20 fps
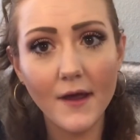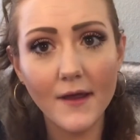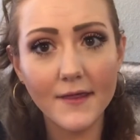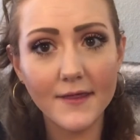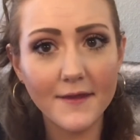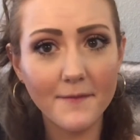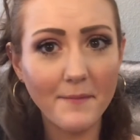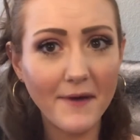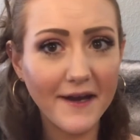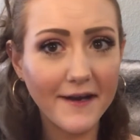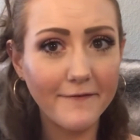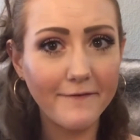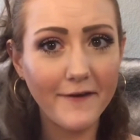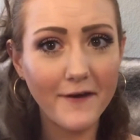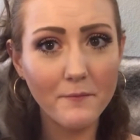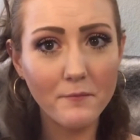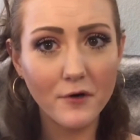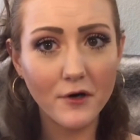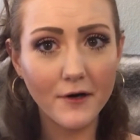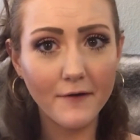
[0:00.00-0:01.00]
The
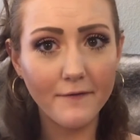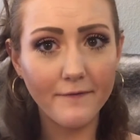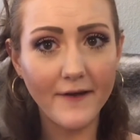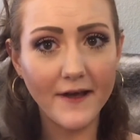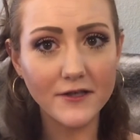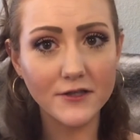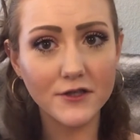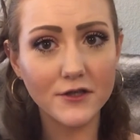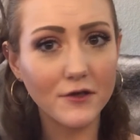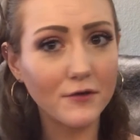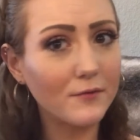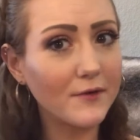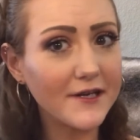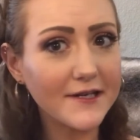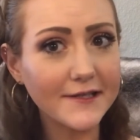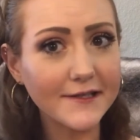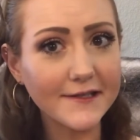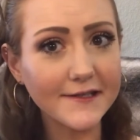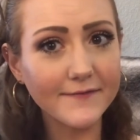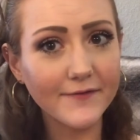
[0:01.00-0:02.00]
Benefit Professional
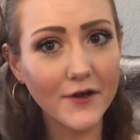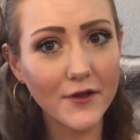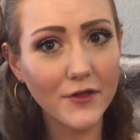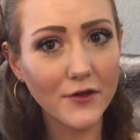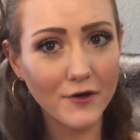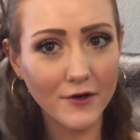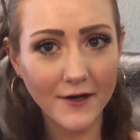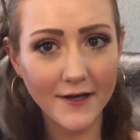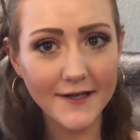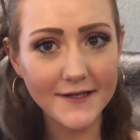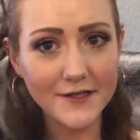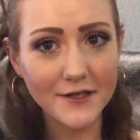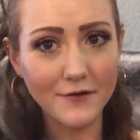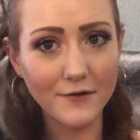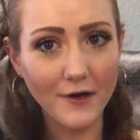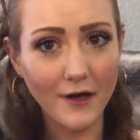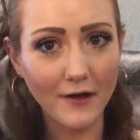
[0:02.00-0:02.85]
retails for $32.